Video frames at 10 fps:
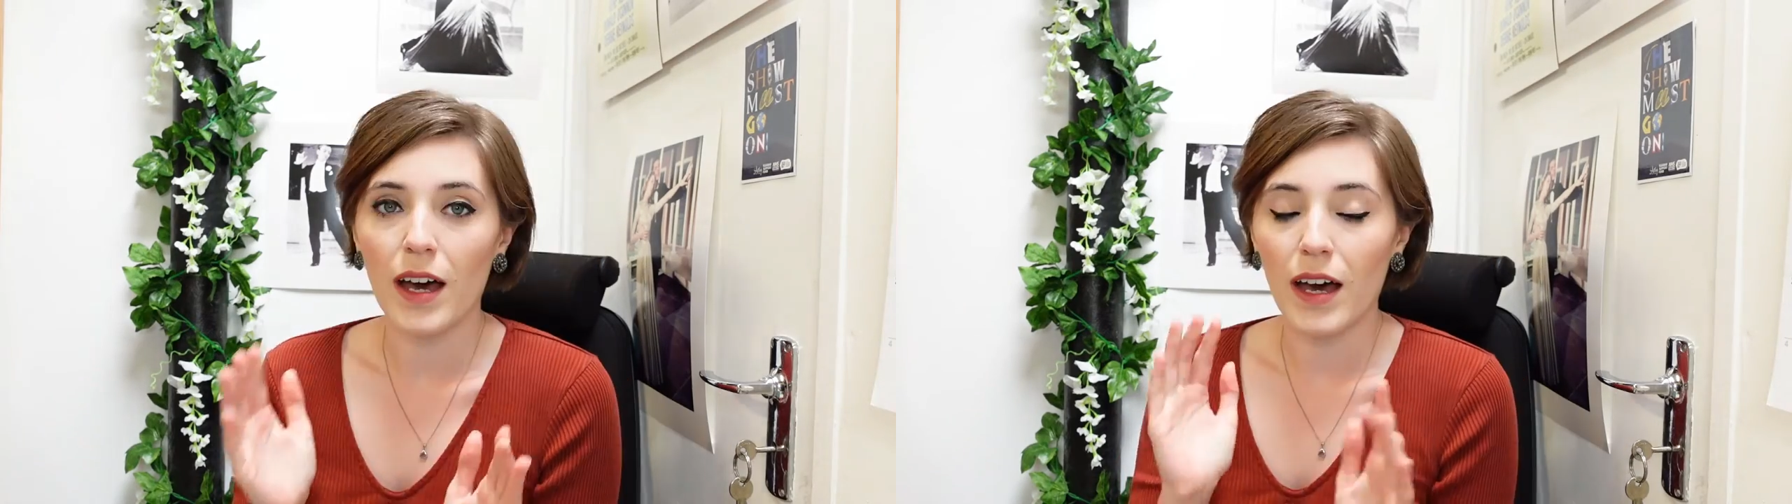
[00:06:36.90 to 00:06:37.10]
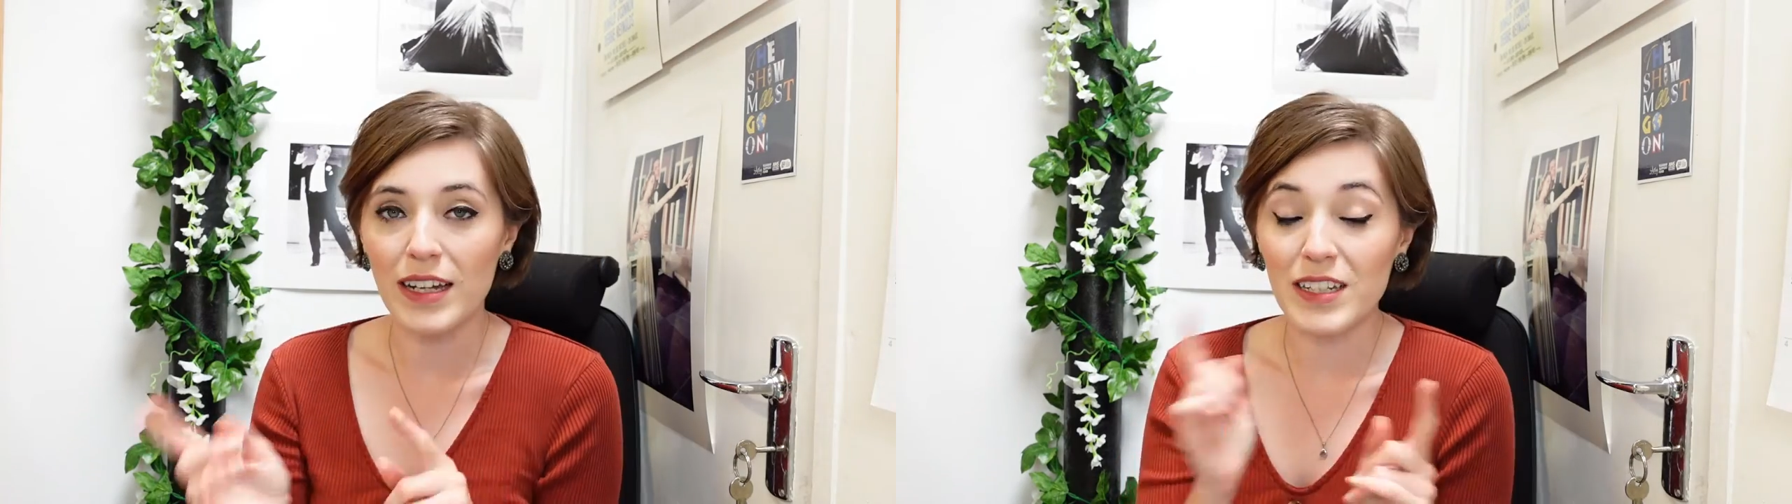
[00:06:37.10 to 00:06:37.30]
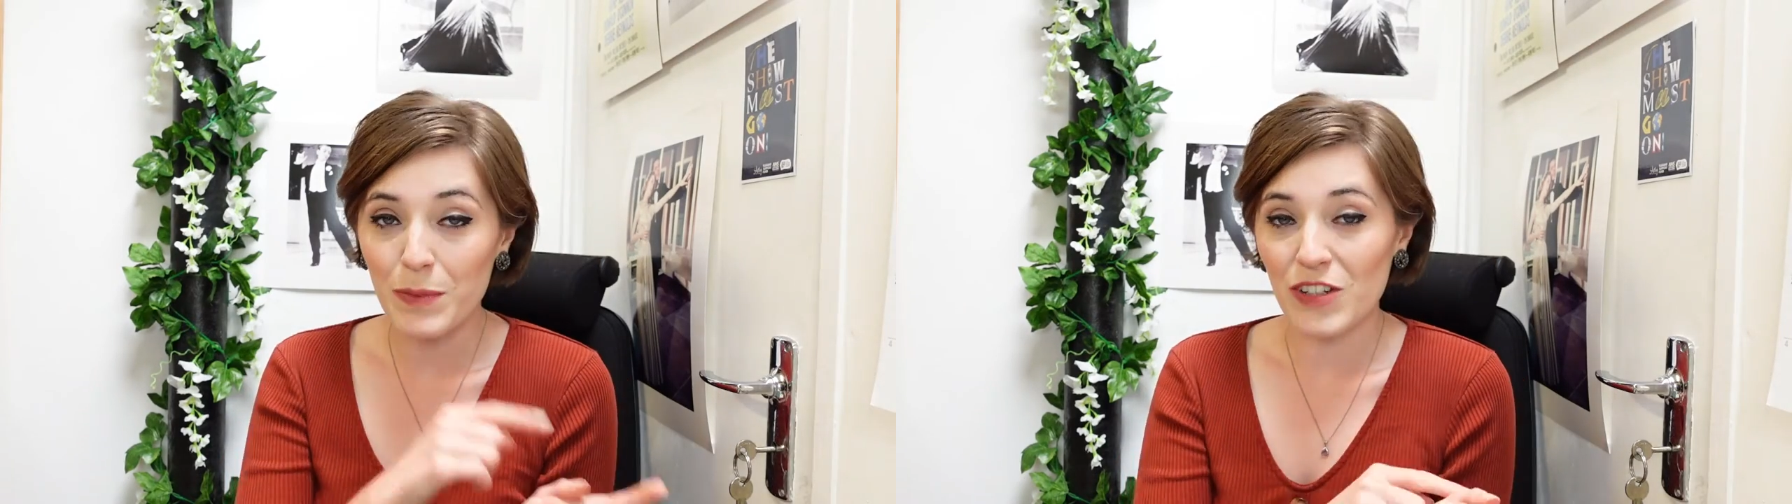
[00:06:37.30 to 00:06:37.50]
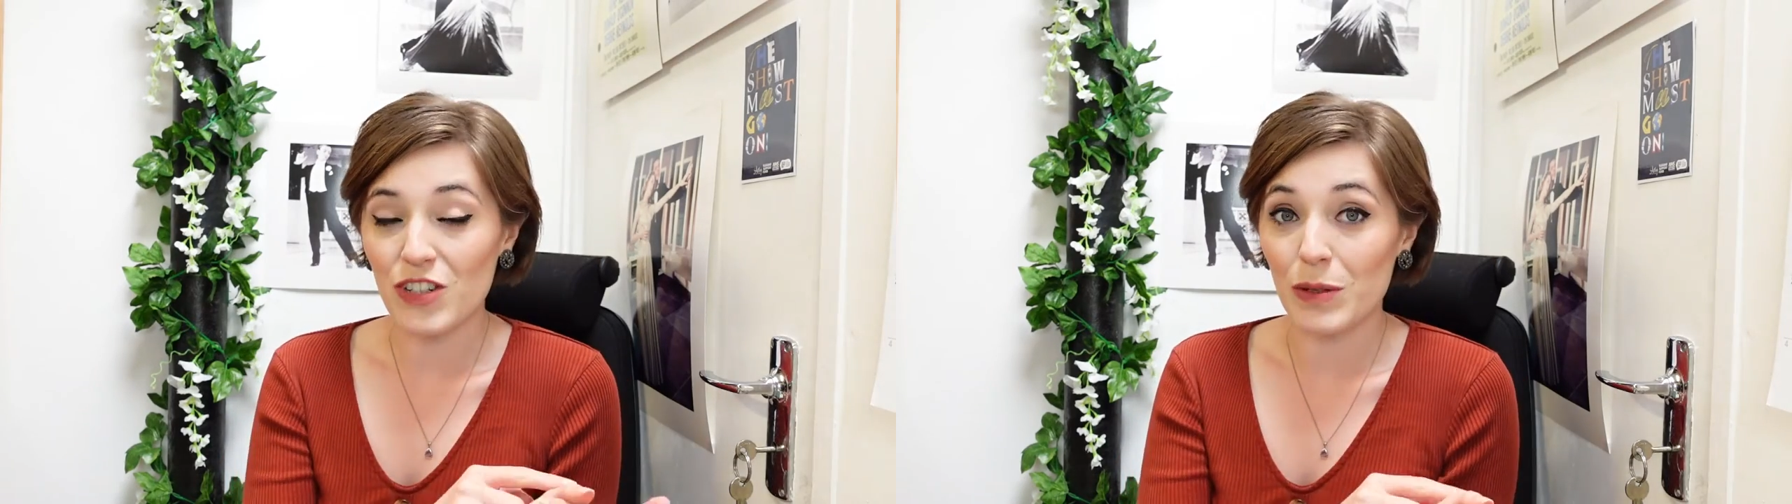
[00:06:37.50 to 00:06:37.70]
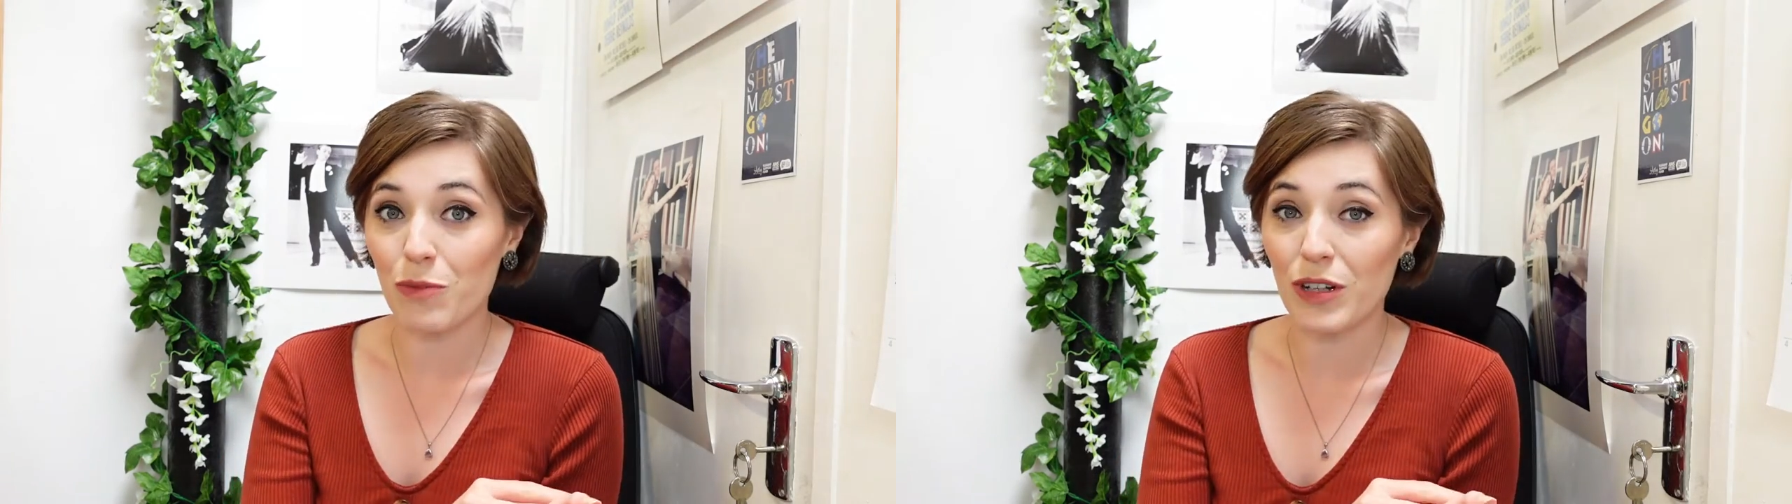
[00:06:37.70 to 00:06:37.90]
I did
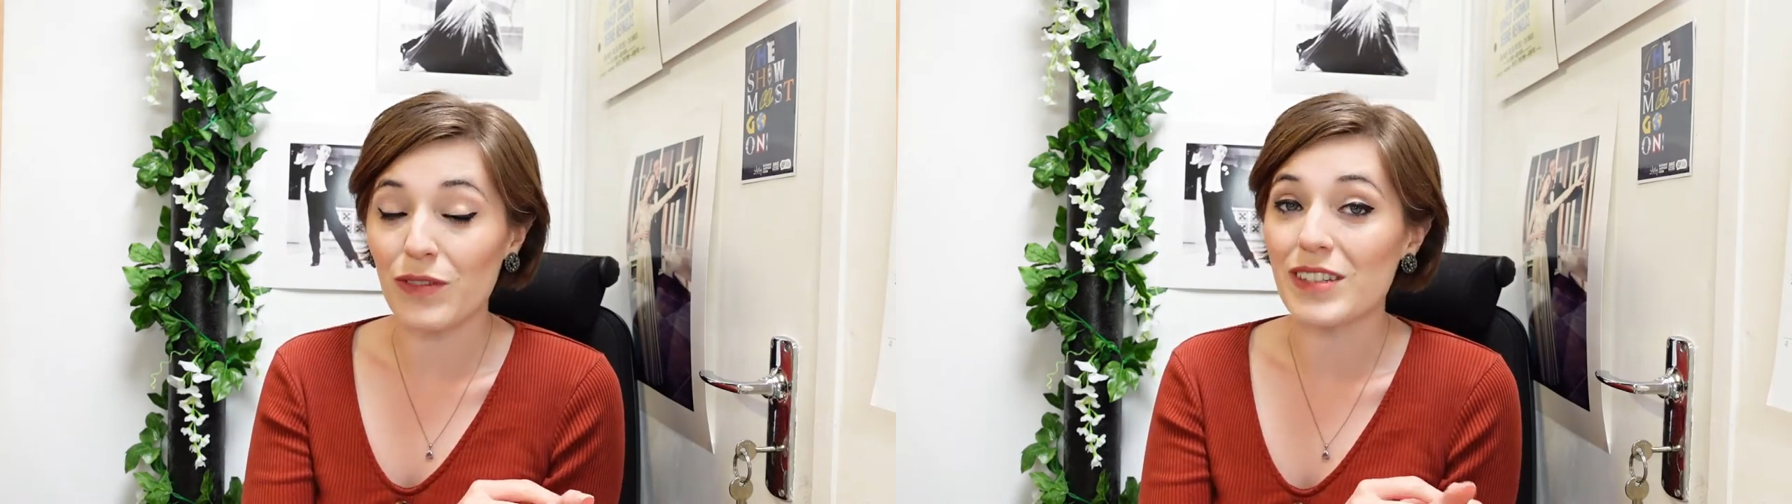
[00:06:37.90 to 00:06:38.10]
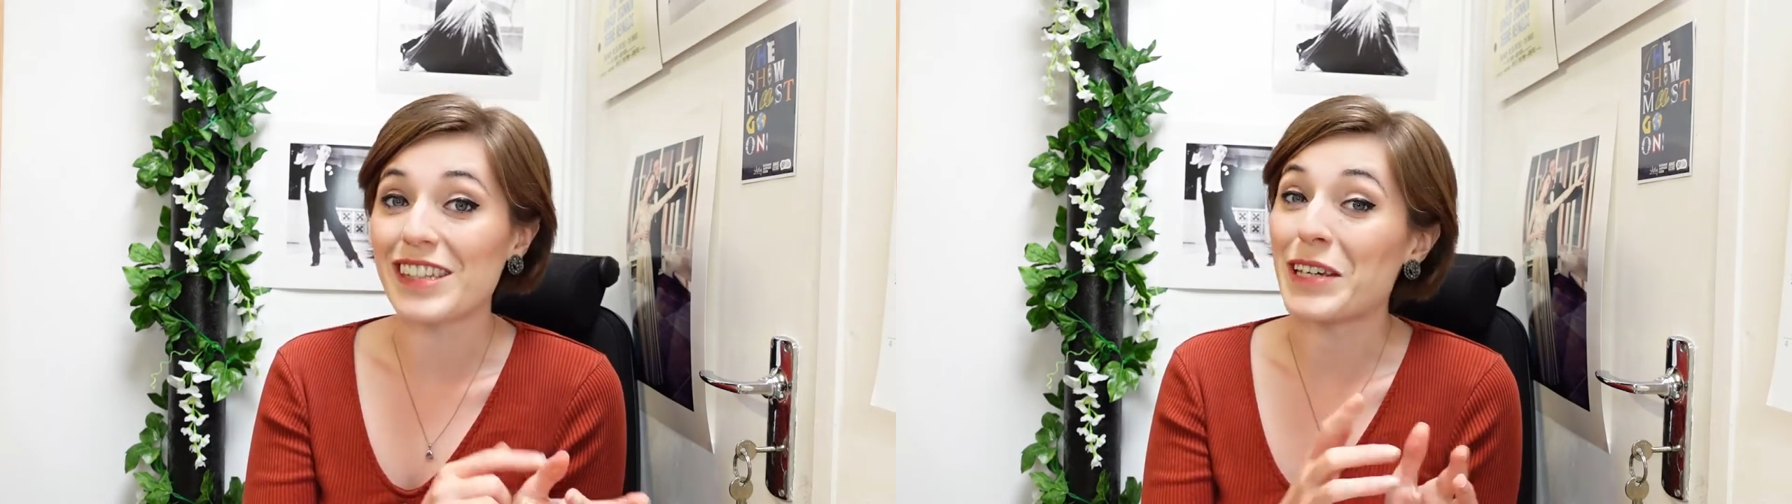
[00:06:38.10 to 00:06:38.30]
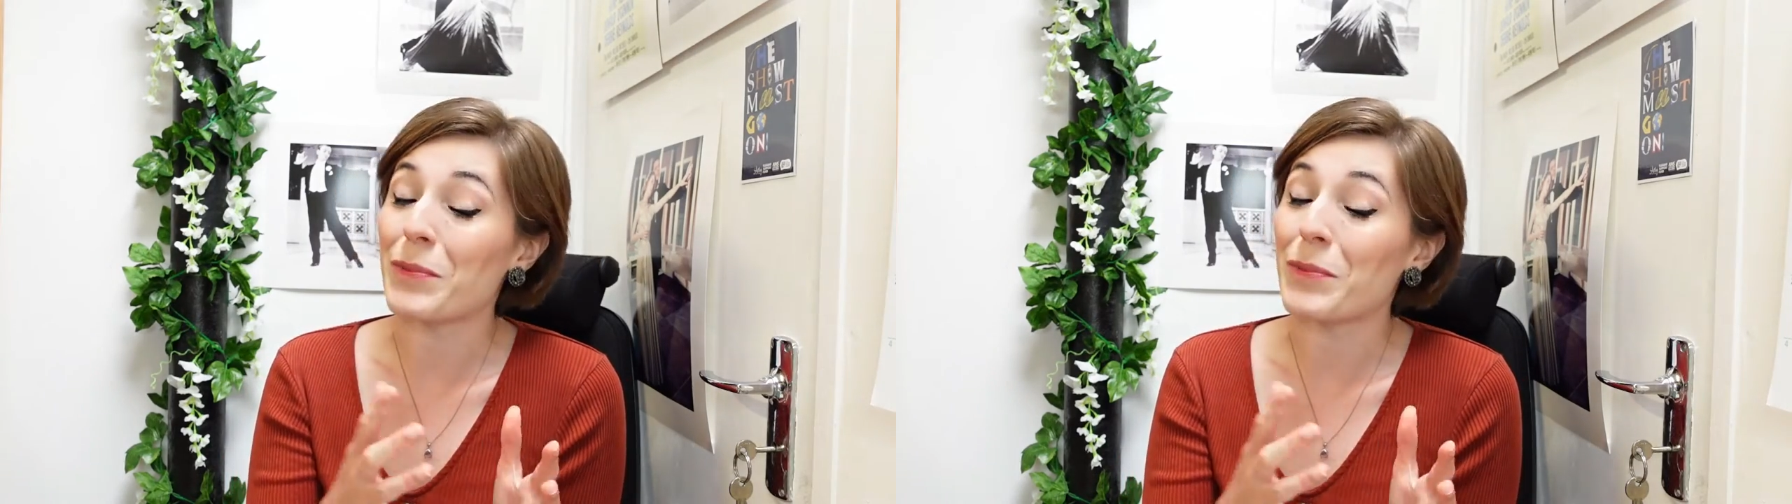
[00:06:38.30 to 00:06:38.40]
mention it previously,